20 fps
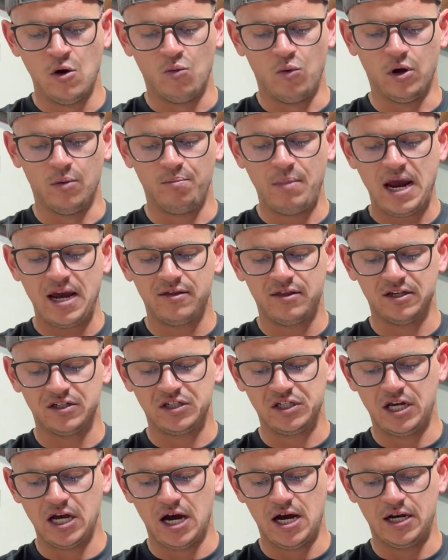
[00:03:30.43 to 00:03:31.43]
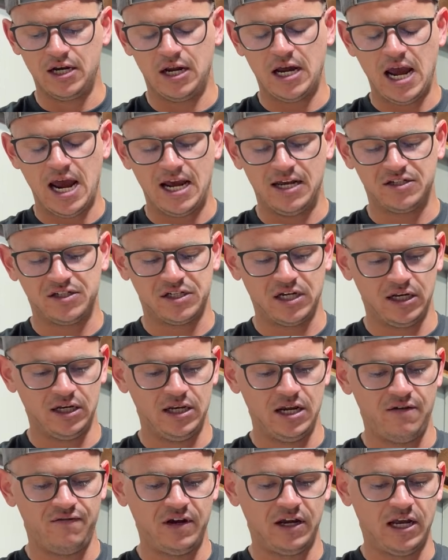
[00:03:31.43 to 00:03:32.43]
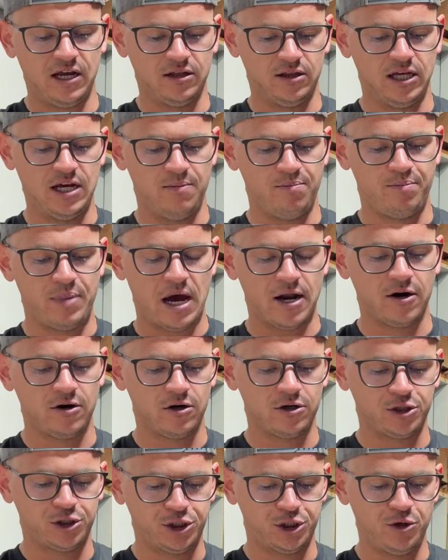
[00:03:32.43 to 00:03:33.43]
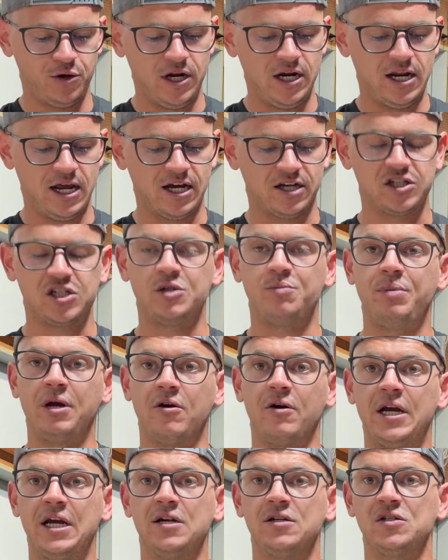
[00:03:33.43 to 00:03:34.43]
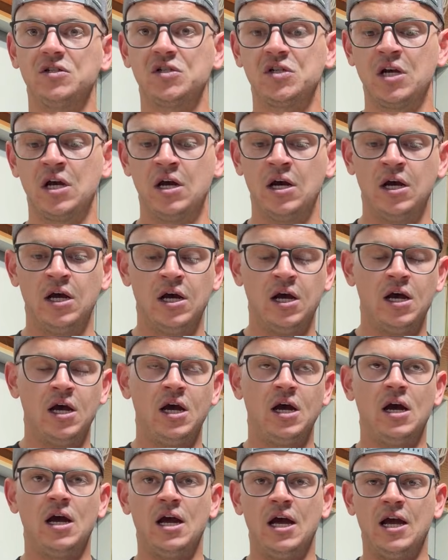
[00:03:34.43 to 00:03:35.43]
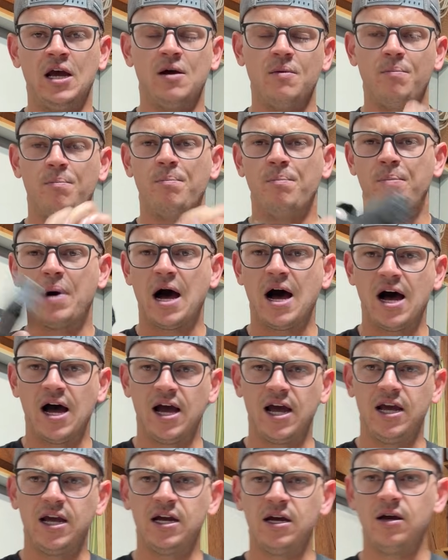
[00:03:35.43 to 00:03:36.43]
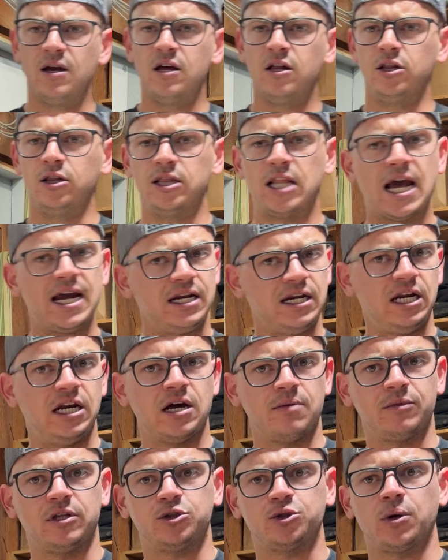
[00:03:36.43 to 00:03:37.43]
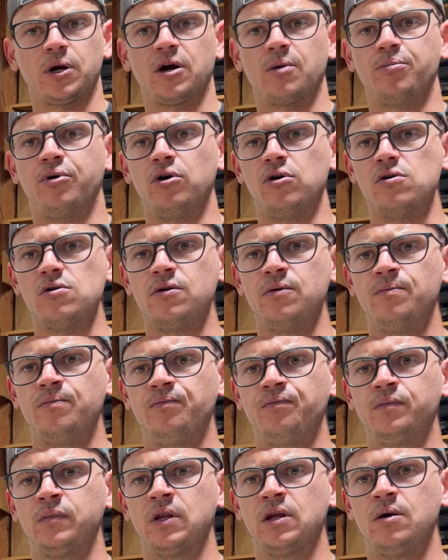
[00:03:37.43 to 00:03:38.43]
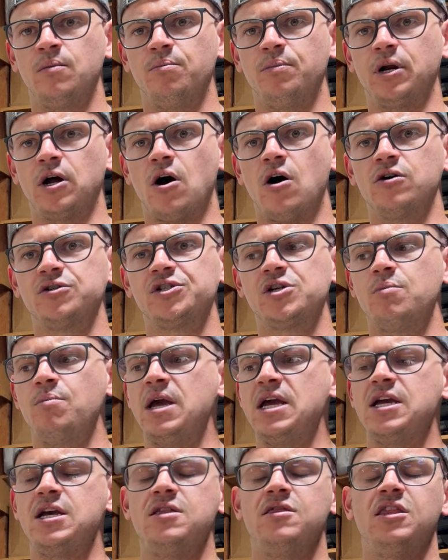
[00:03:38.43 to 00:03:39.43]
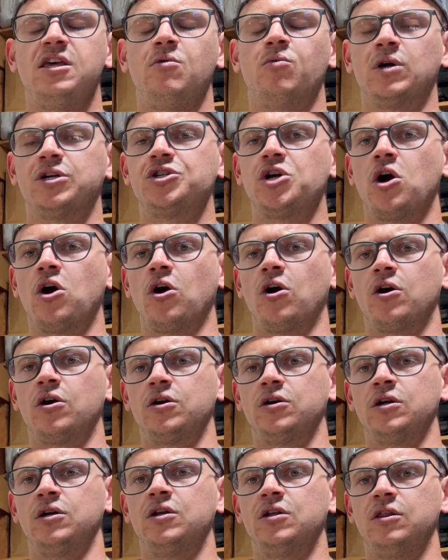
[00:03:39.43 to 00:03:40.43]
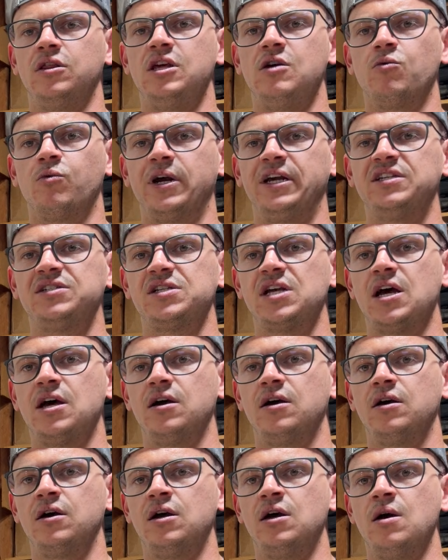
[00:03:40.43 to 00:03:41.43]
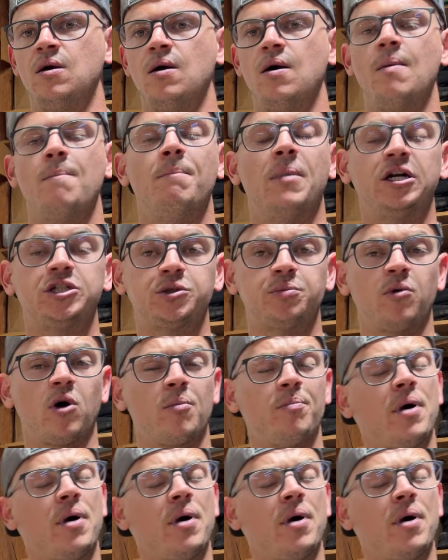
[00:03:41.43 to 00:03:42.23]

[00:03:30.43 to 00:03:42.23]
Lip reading: will make this gun a significantly better shooting experience by lightening up the trigger pull, but also making the return, the reset, much more